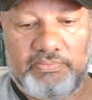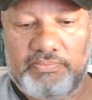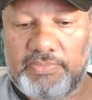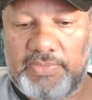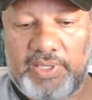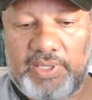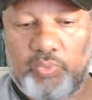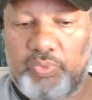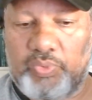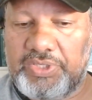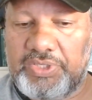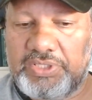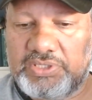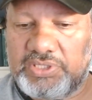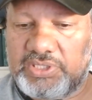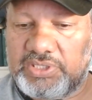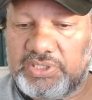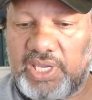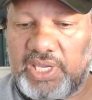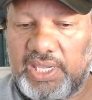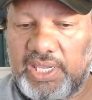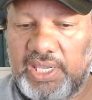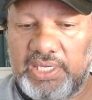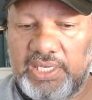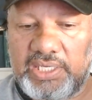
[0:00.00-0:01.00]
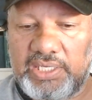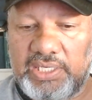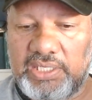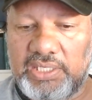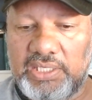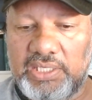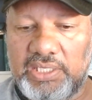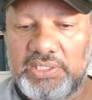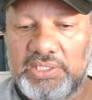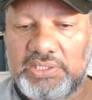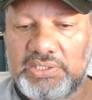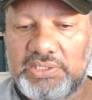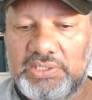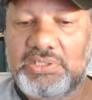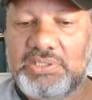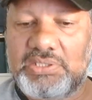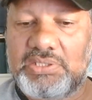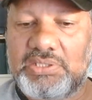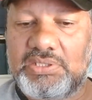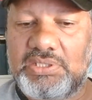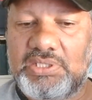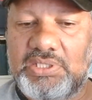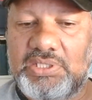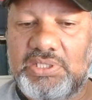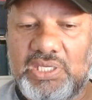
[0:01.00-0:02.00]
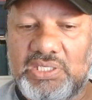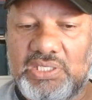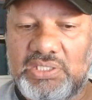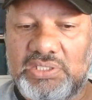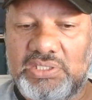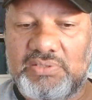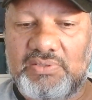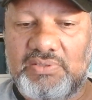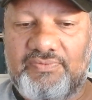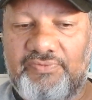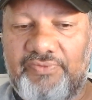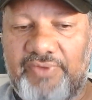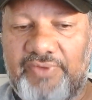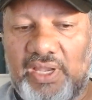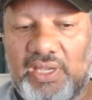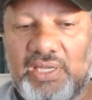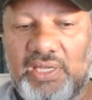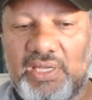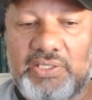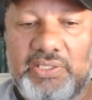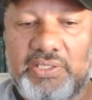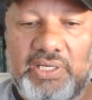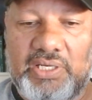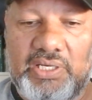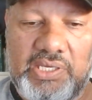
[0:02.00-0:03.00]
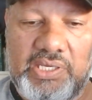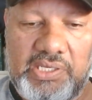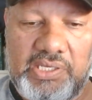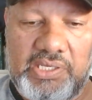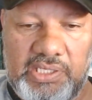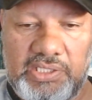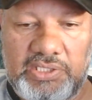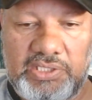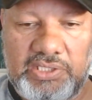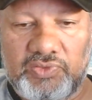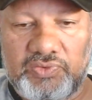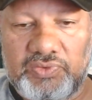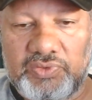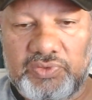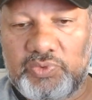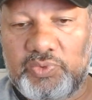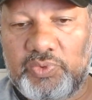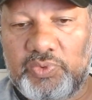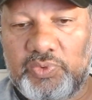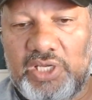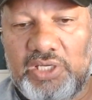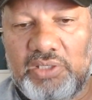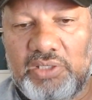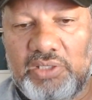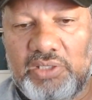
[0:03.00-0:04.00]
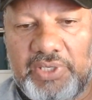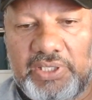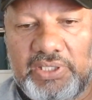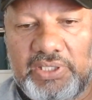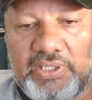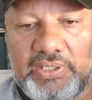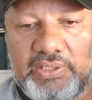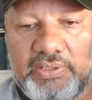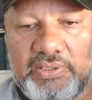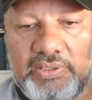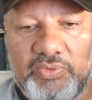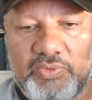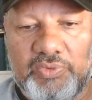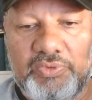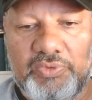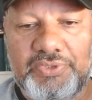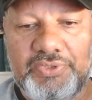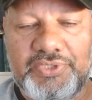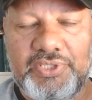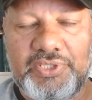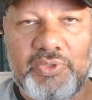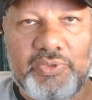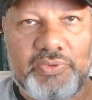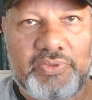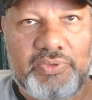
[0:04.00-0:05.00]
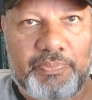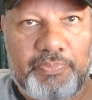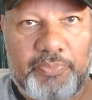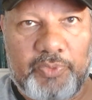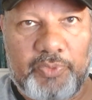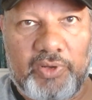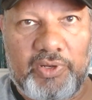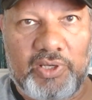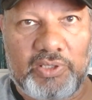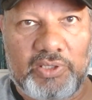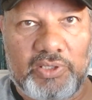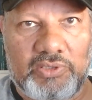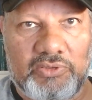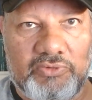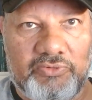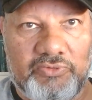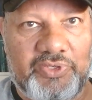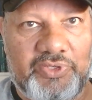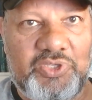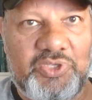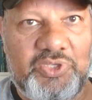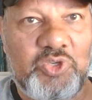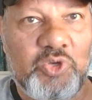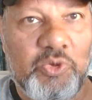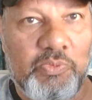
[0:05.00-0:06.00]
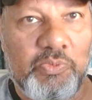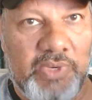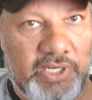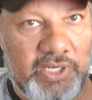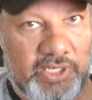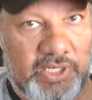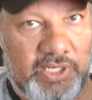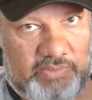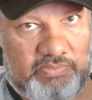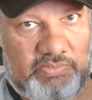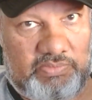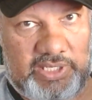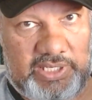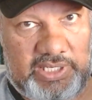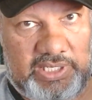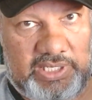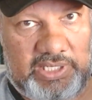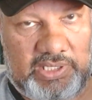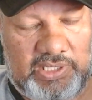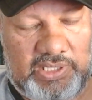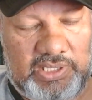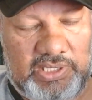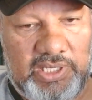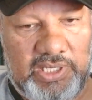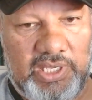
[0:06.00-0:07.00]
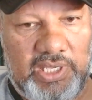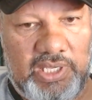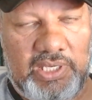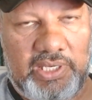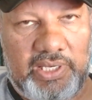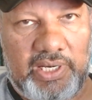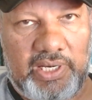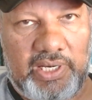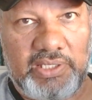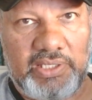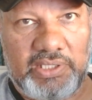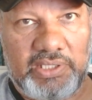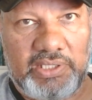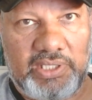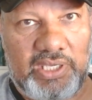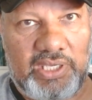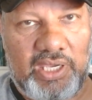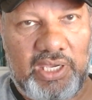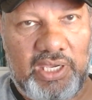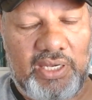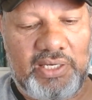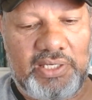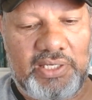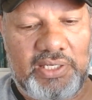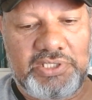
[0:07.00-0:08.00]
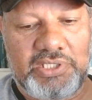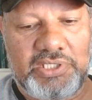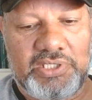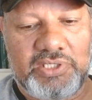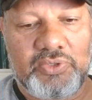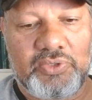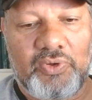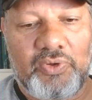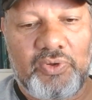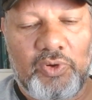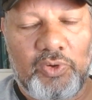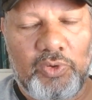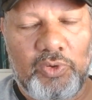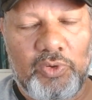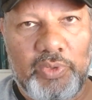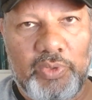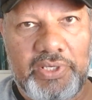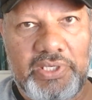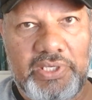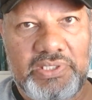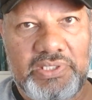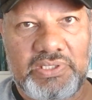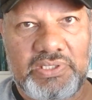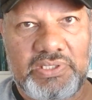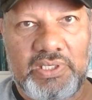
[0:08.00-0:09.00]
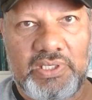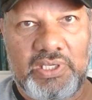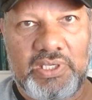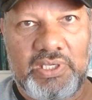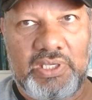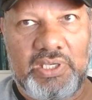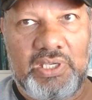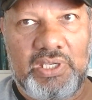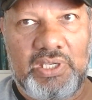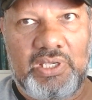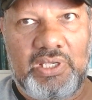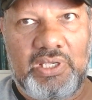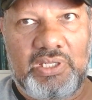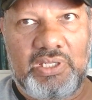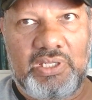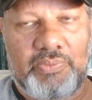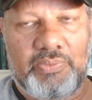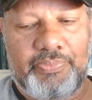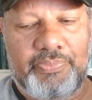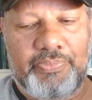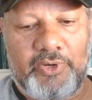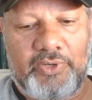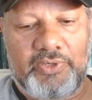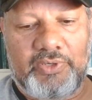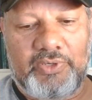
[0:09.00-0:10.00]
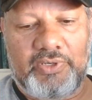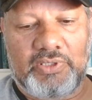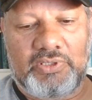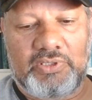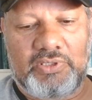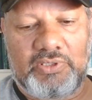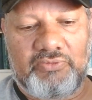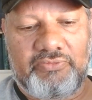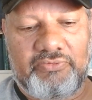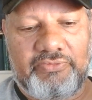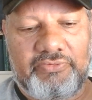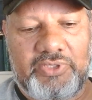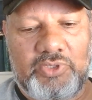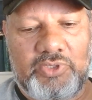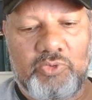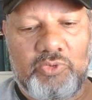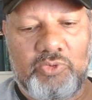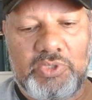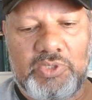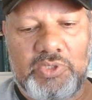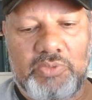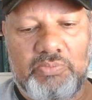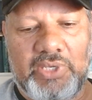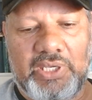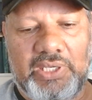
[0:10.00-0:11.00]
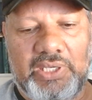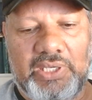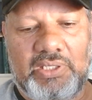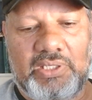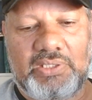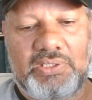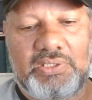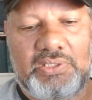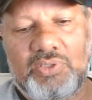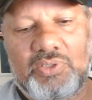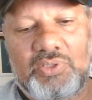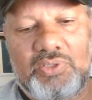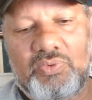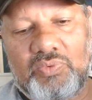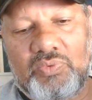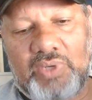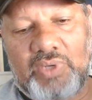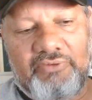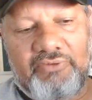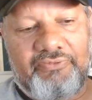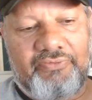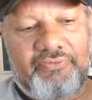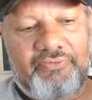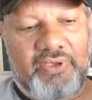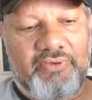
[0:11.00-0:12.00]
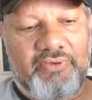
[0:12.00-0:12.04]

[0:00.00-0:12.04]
which I see as valid readings of the Quran, but also the product of a human mind, right? The English is always the product of a human mind. And so I've